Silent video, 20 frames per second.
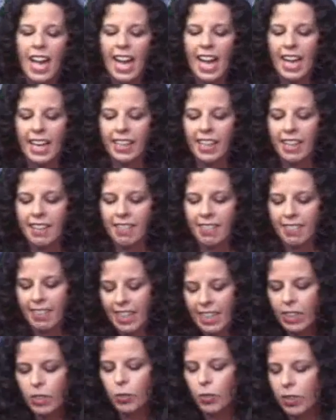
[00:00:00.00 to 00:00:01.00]
And I
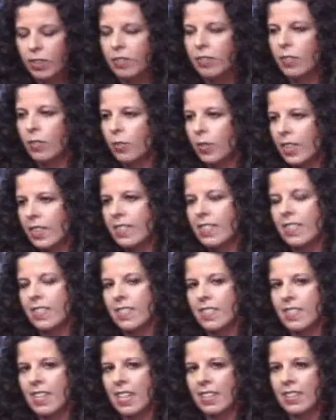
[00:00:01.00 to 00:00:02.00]
think one of the reasons
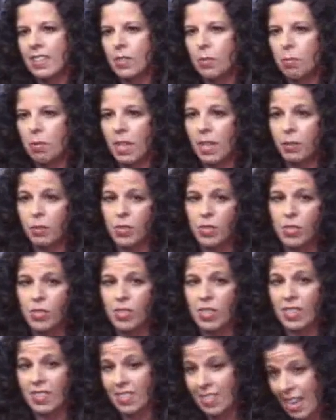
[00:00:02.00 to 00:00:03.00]
that this play was
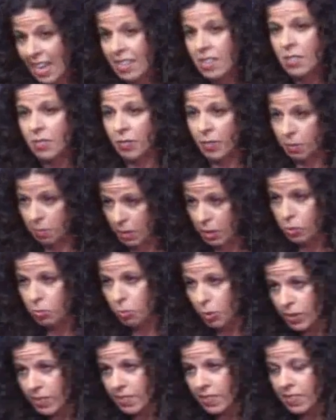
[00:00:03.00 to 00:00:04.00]
successful, much
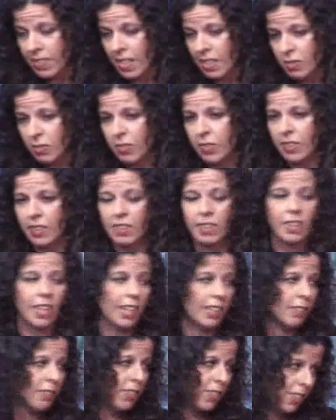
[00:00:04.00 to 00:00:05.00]
more successful than a
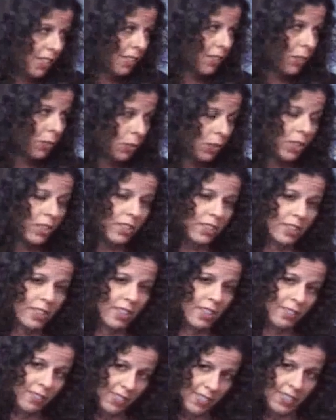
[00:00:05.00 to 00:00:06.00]
lot of his other work
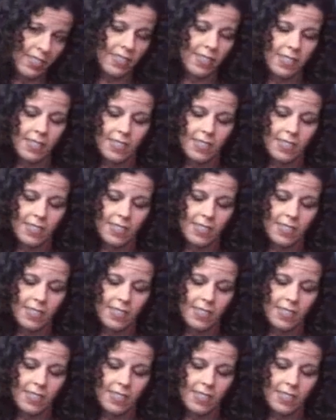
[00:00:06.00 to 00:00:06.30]
of the 60s